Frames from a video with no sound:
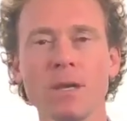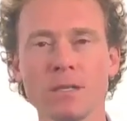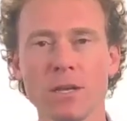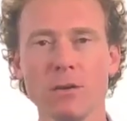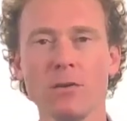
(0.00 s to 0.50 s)

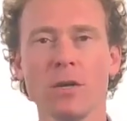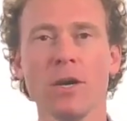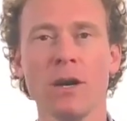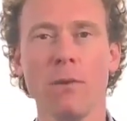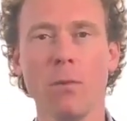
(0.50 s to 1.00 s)
So
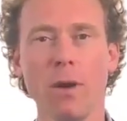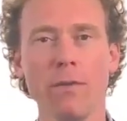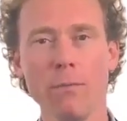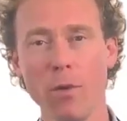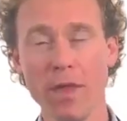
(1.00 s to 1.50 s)

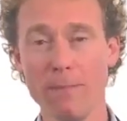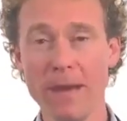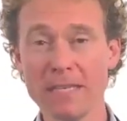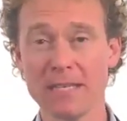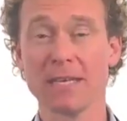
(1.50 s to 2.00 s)
what they
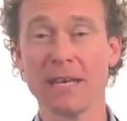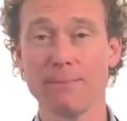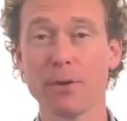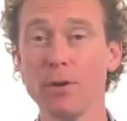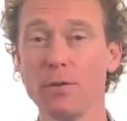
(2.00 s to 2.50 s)
basically
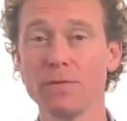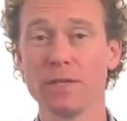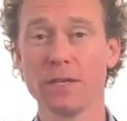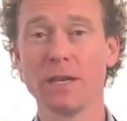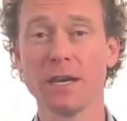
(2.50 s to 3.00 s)
proved,
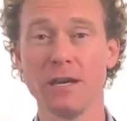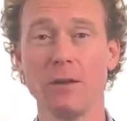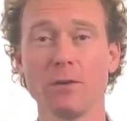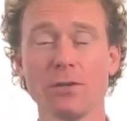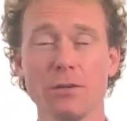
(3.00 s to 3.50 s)
to cut a
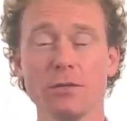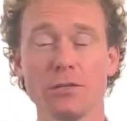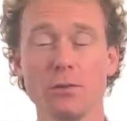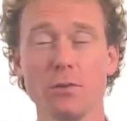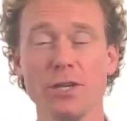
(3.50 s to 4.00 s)
long
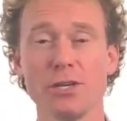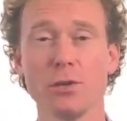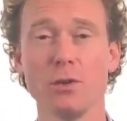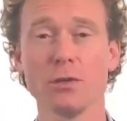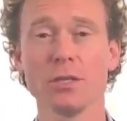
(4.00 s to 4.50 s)
story
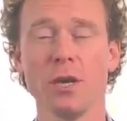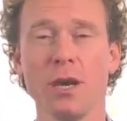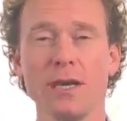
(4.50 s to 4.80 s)
short,